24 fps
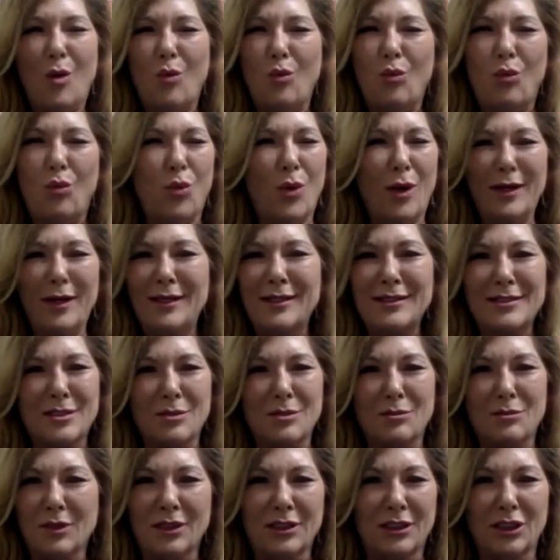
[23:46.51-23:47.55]
what is a
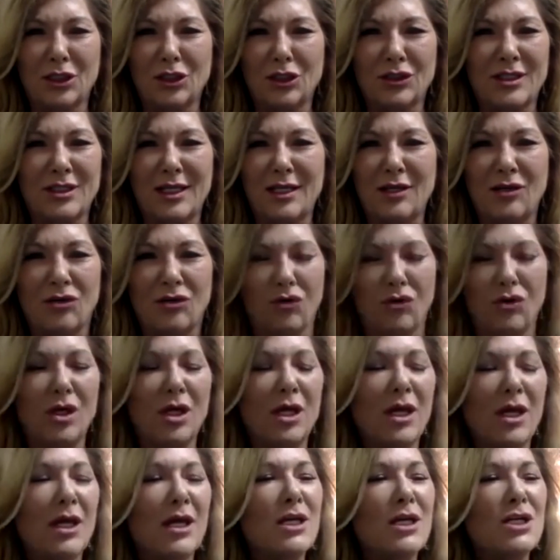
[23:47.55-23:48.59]
really good deal?
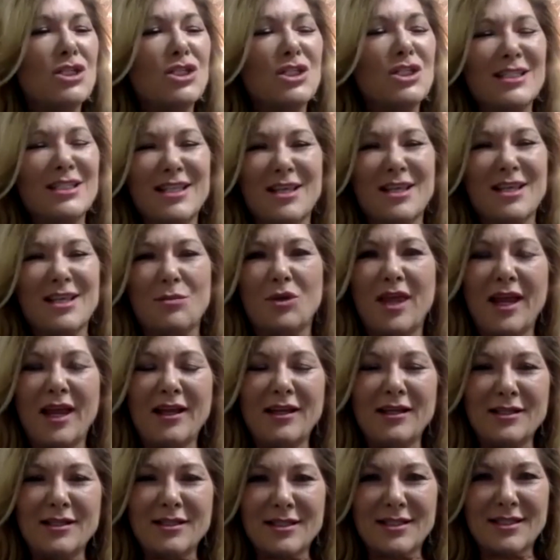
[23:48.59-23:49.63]
She said, well, they
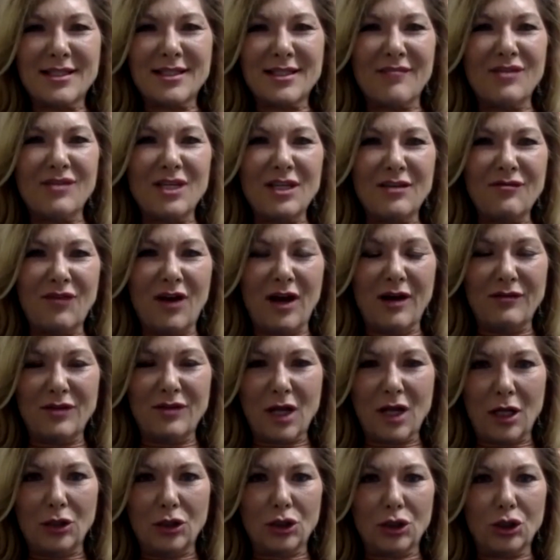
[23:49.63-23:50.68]
had a
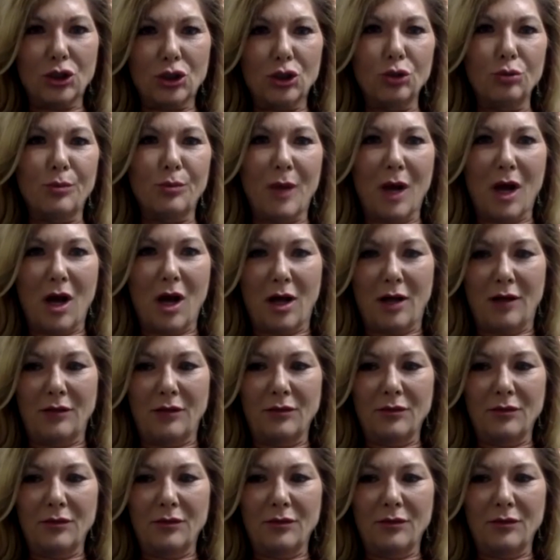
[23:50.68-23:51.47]
$75 coupon.